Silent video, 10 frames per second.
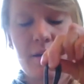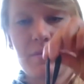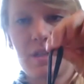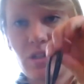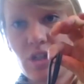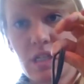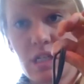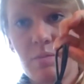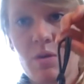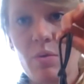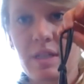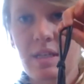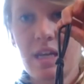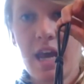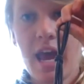This is just going to be what's
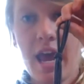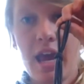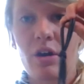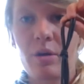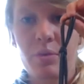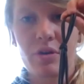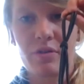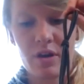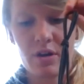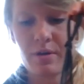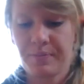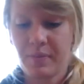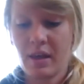going to hang our bird feeder.